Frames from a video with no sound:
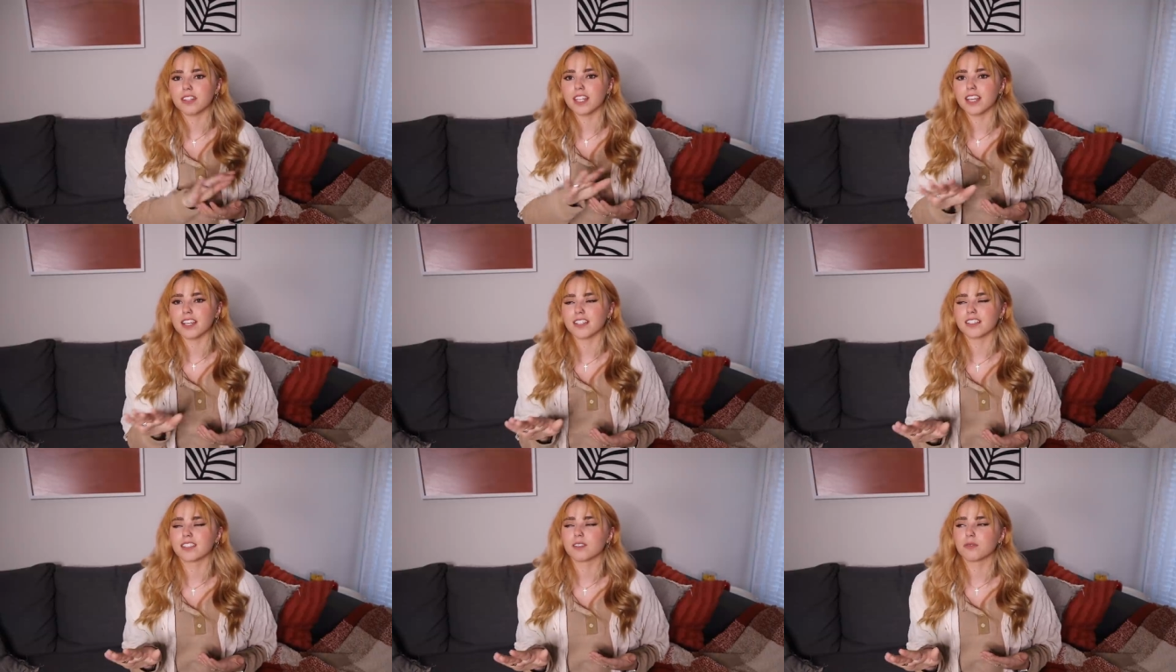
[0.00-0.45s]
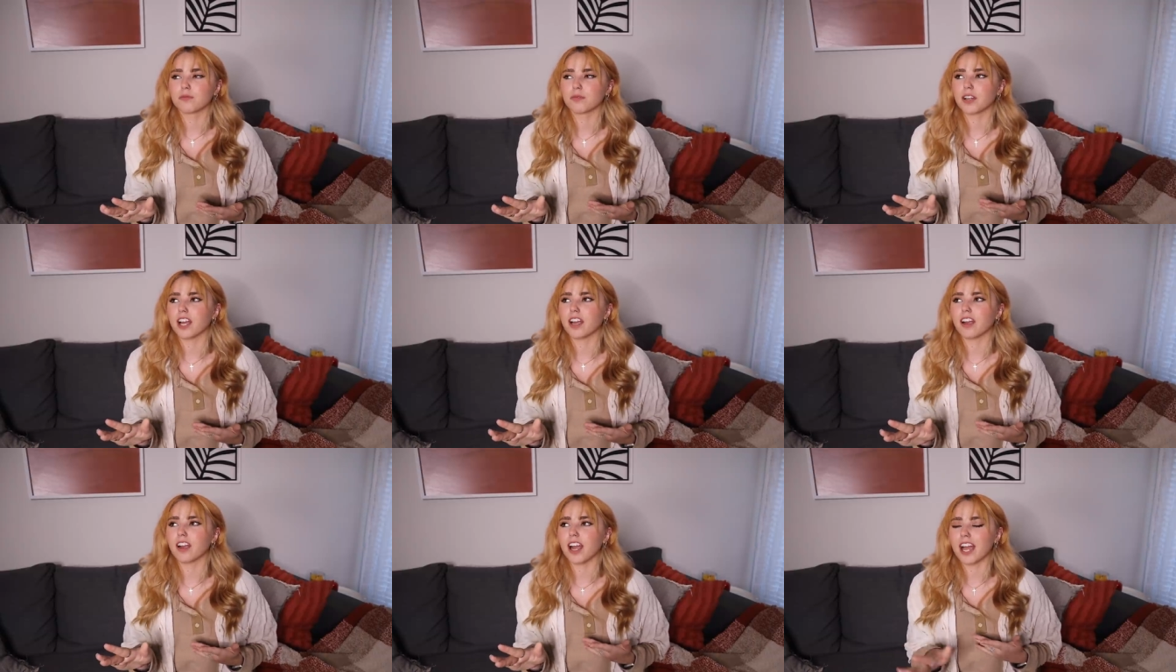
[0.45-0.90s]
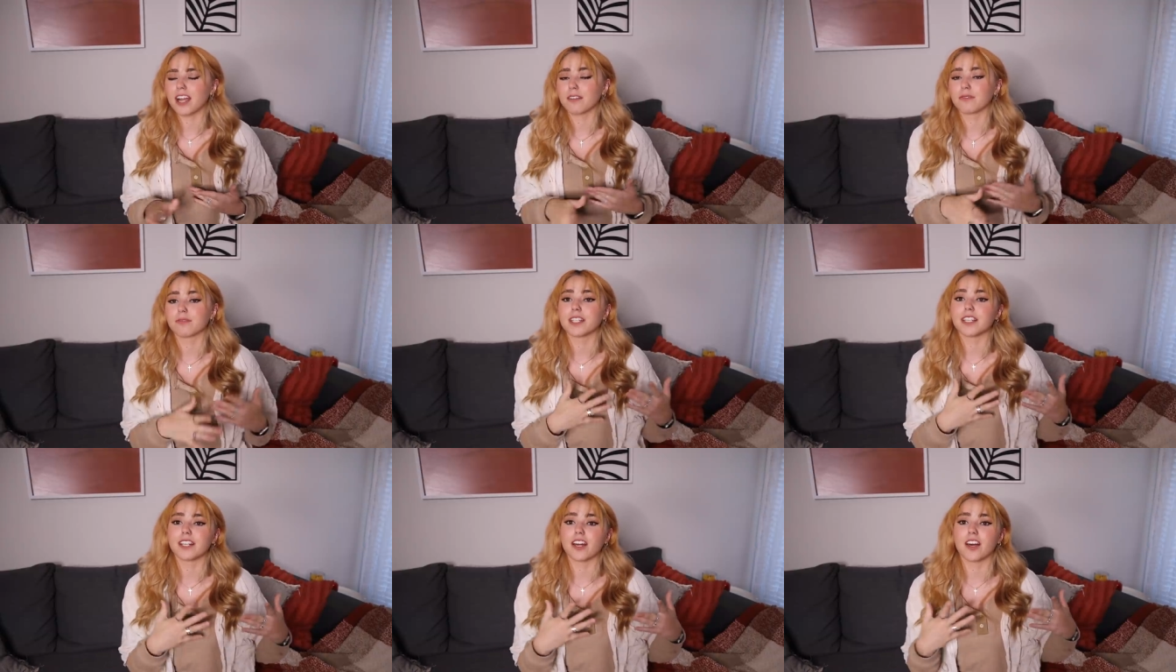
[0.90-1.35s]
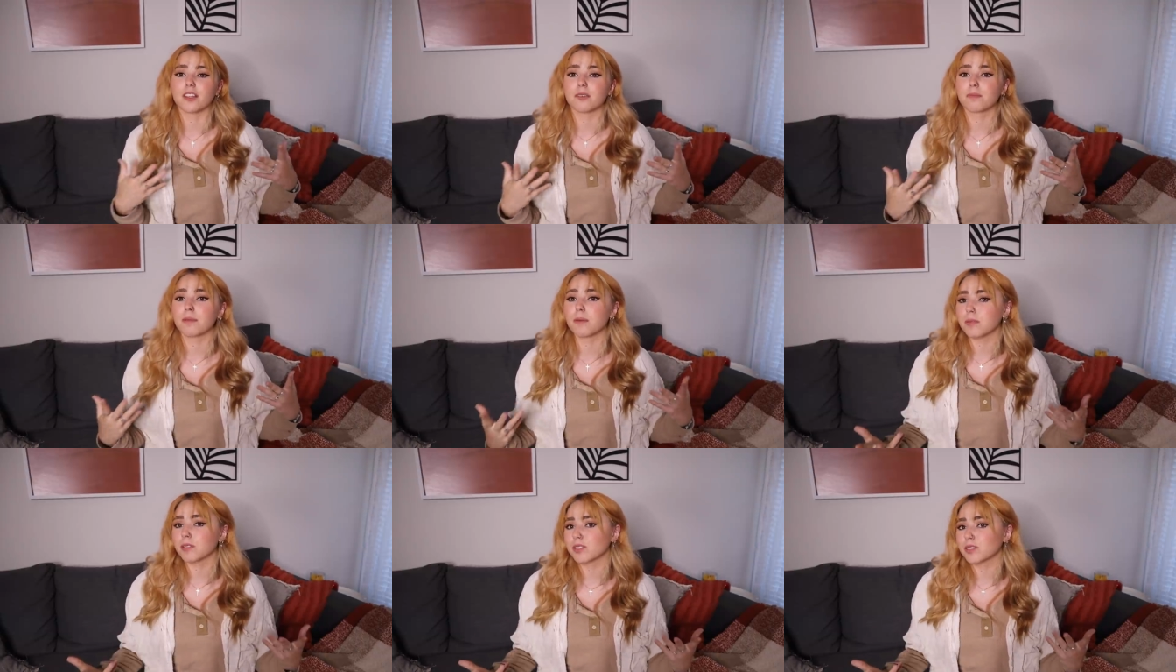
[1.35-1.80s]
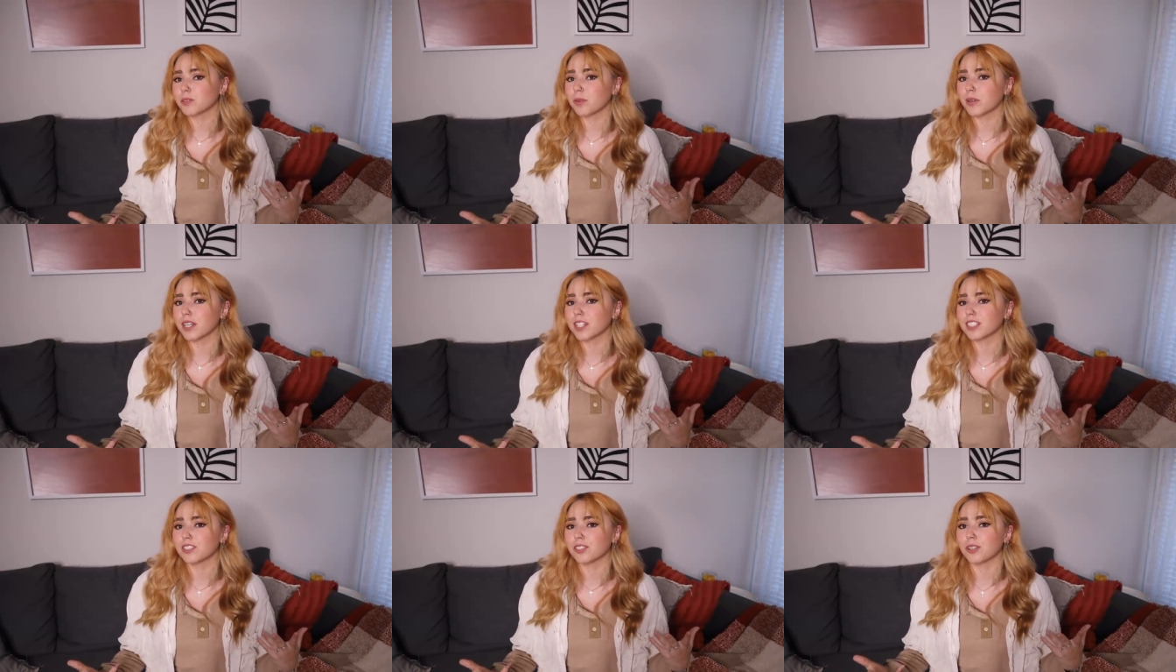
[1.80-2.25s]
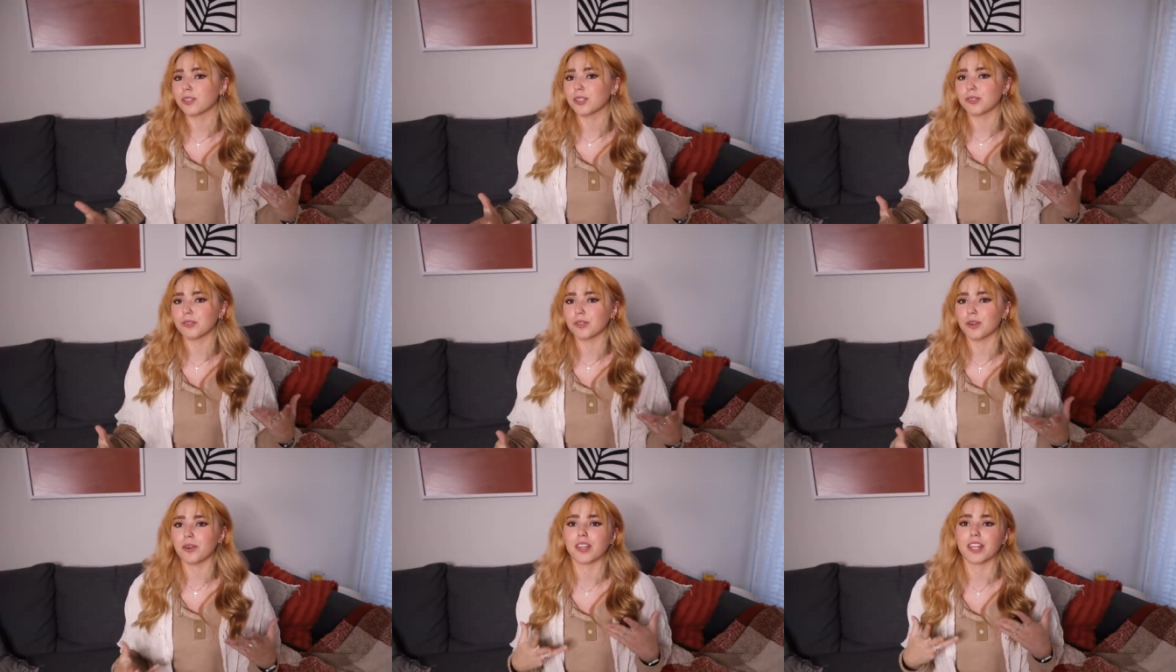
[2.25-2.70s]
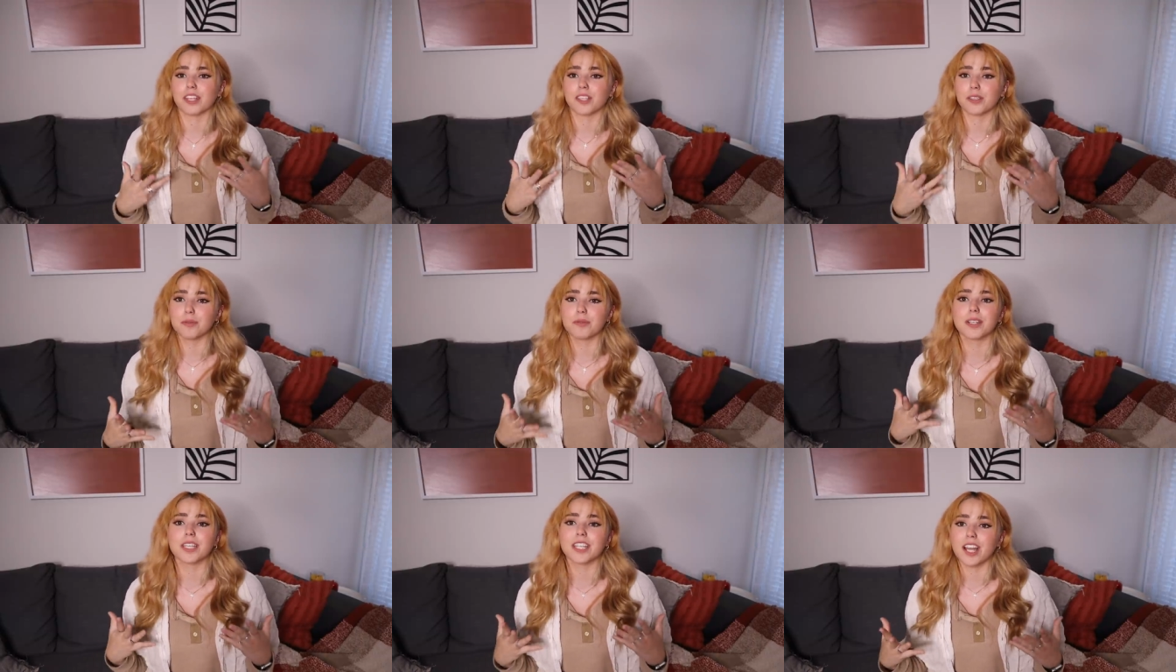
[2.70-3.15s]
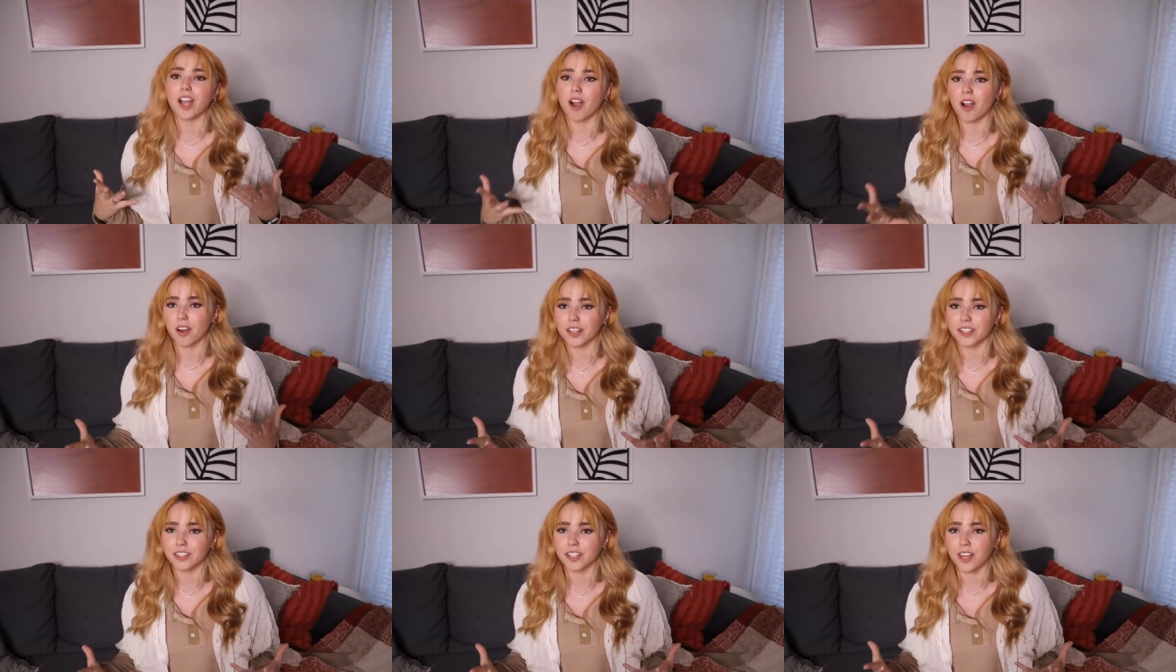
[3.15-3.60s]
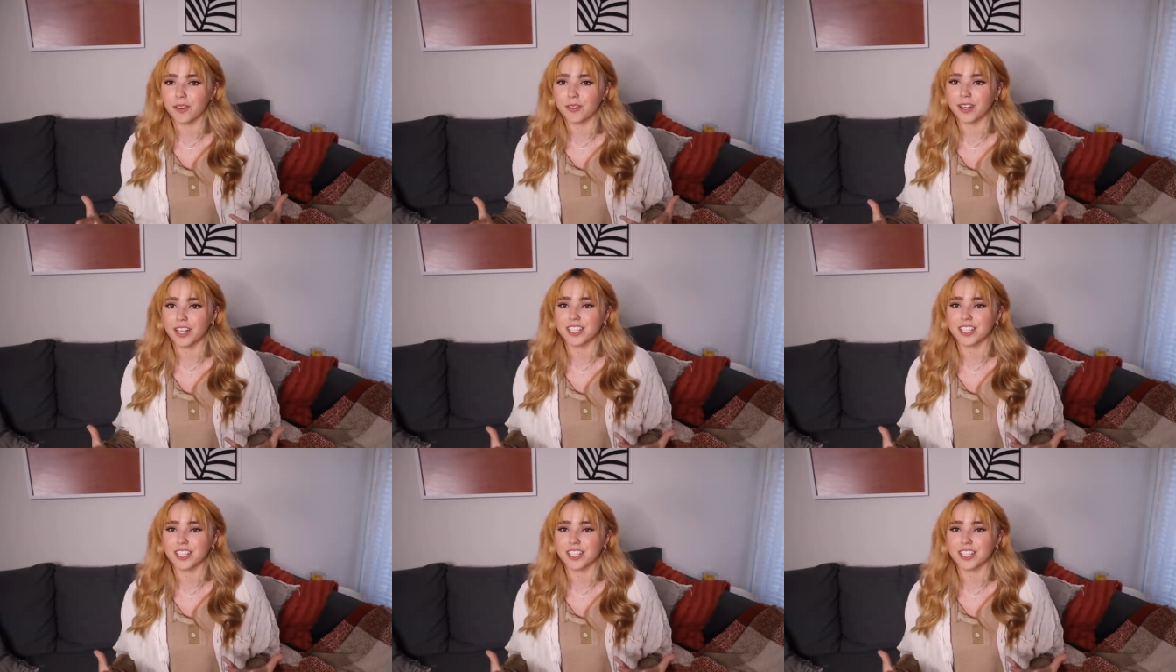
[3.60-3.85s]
this where I read other people's stories so you know that you really aren't alone.